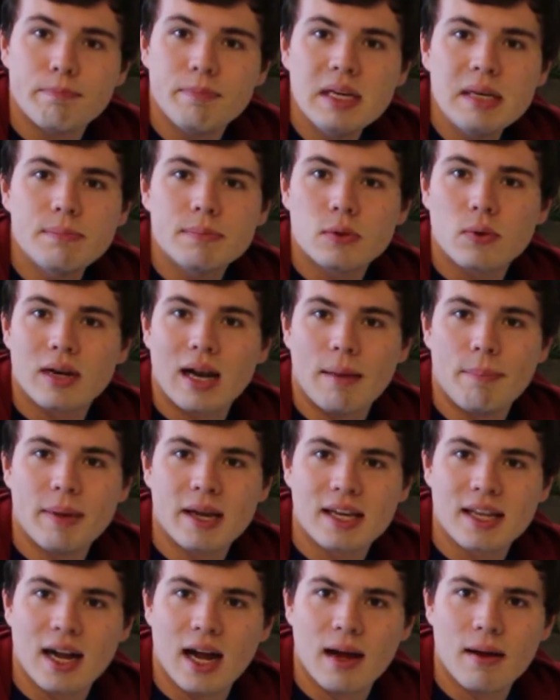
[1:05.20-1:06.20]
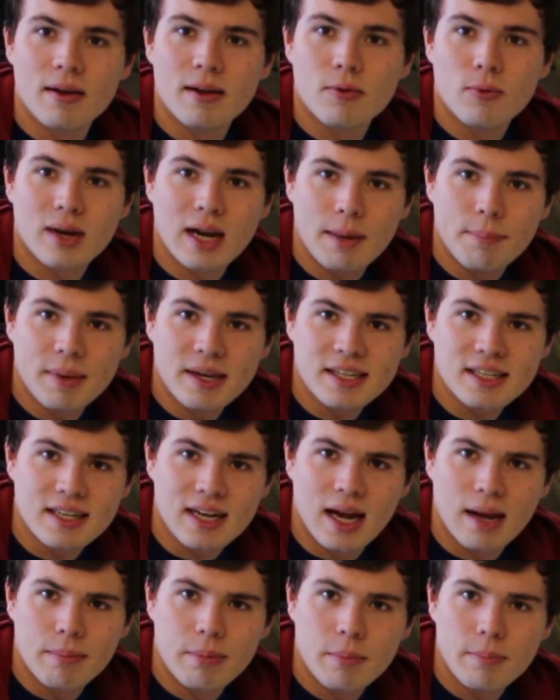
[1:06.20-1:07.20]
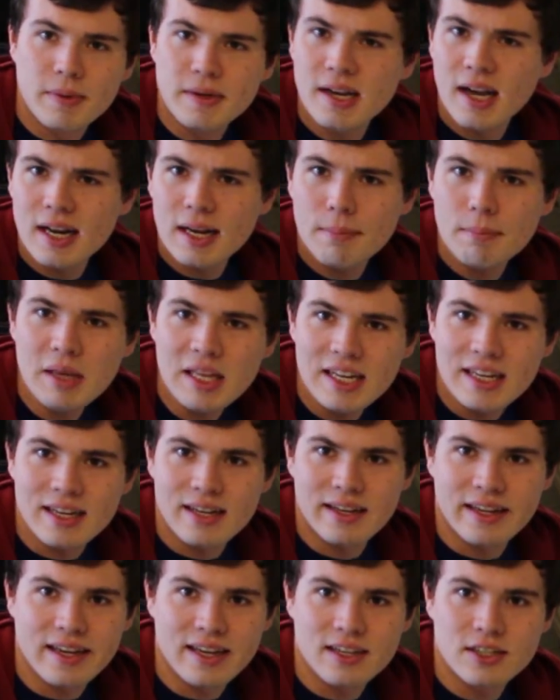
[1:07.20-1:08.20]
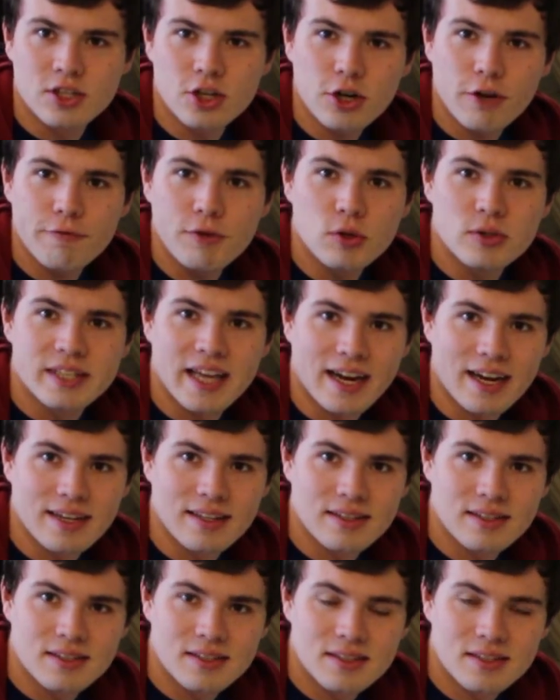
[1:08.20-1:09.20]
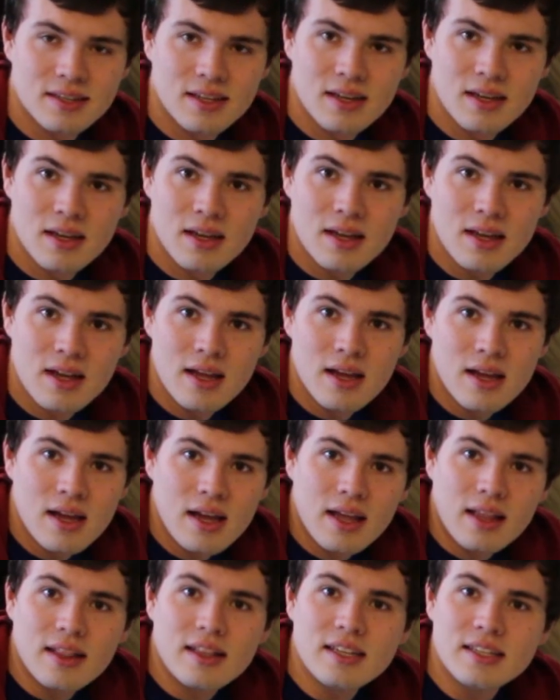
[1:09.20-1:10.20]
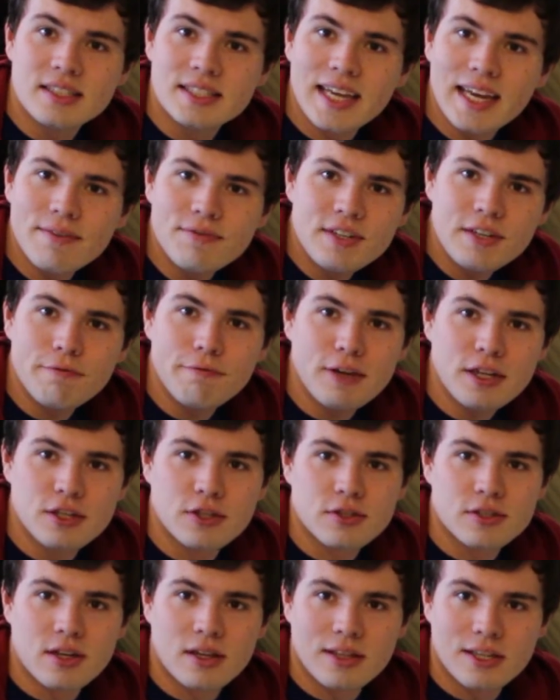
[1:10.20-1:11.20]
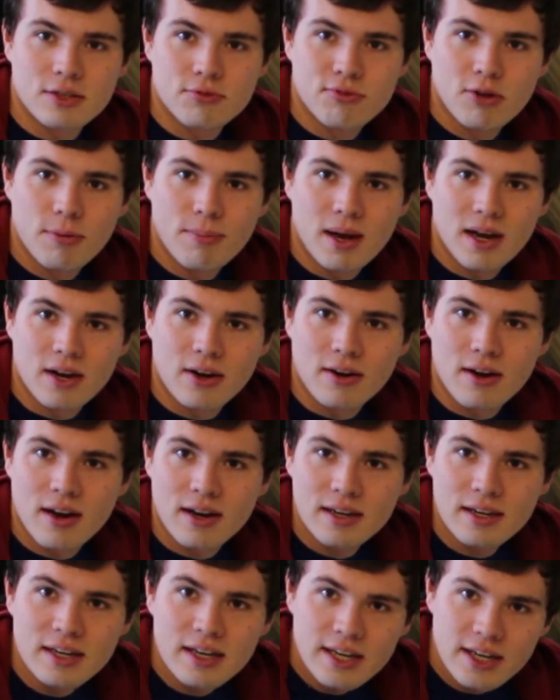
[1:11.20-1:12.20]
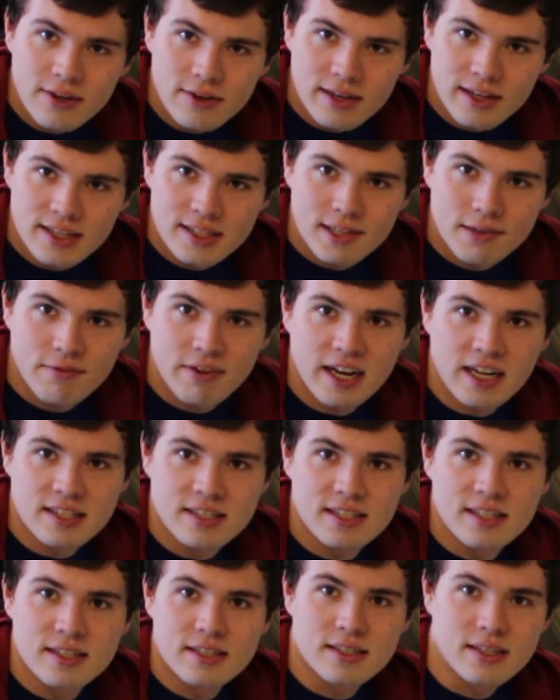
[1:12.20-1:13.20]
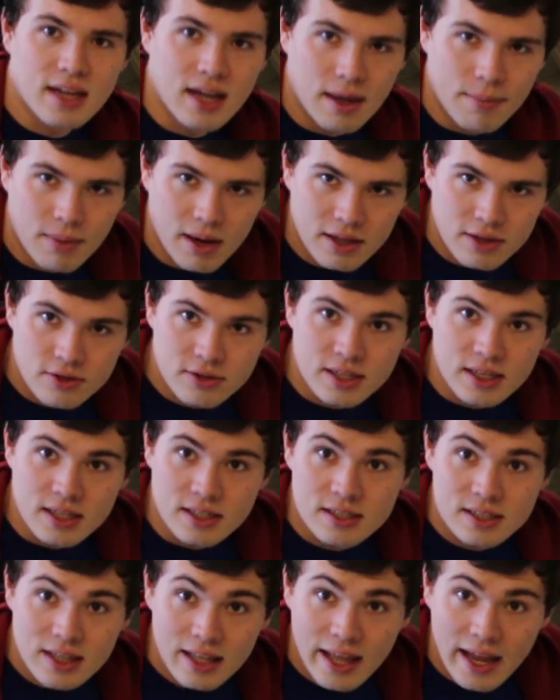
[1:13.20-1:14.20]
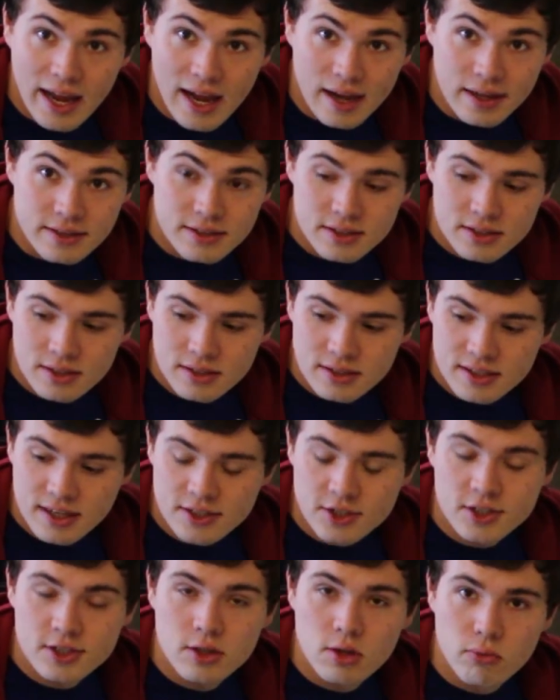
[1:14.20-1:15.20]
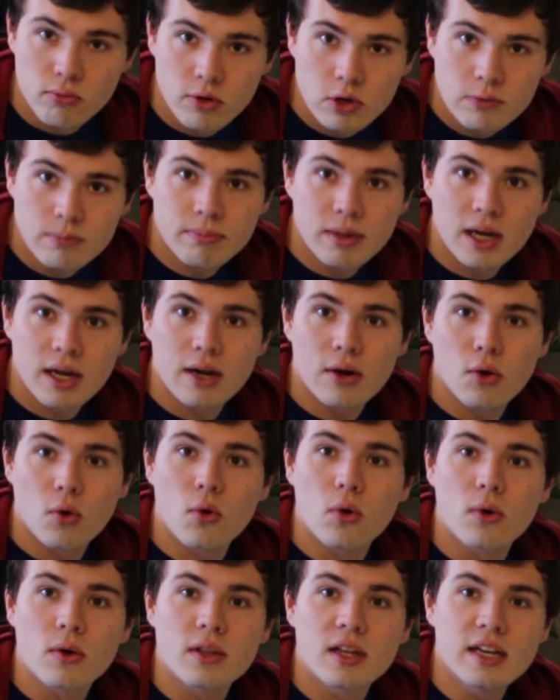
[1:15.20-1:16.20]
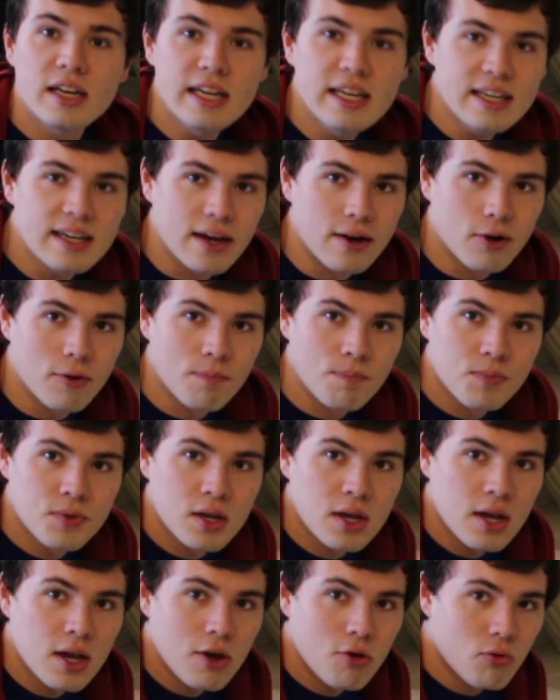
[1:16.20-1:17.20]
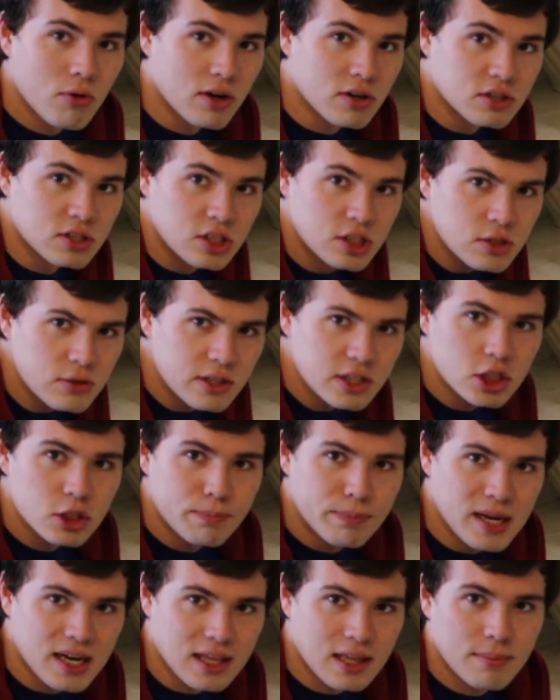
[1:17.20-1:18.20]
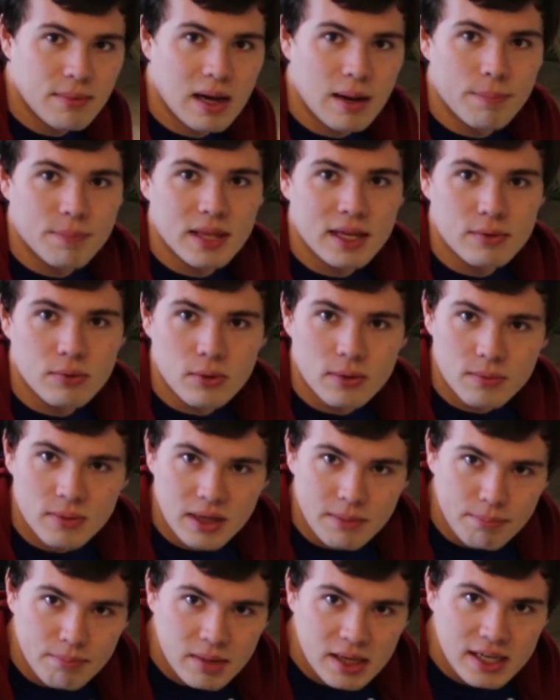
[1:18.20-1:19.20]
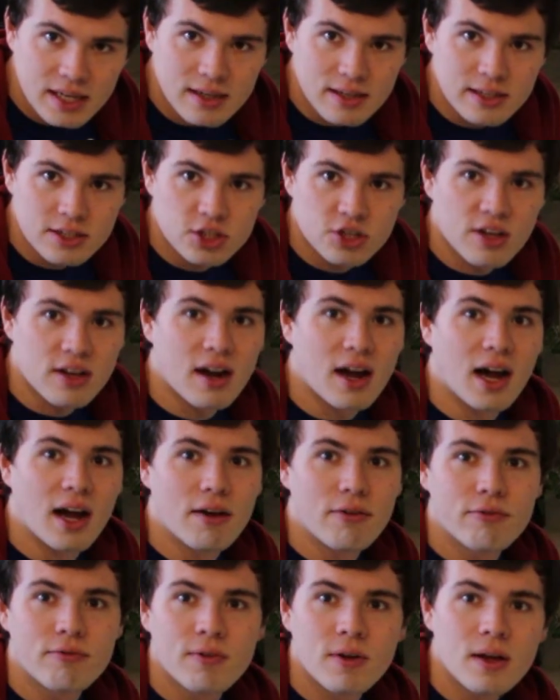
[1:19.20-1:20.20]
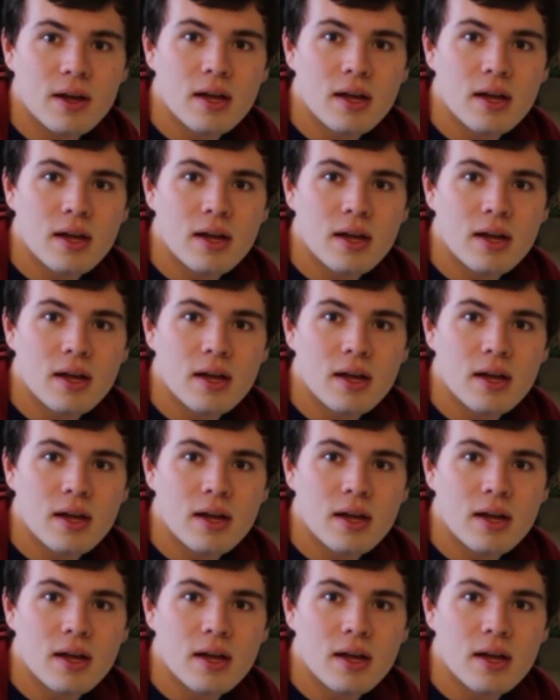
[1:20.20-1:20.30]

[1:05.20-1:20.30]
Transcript: it beeped when I picked it up, but not immediately. It took a few seconds. The safety features on this robot are not nearly as advanced as others in its class, such as the Roomba or the Nido, where as soon as you pick them up, they will immediately shut off.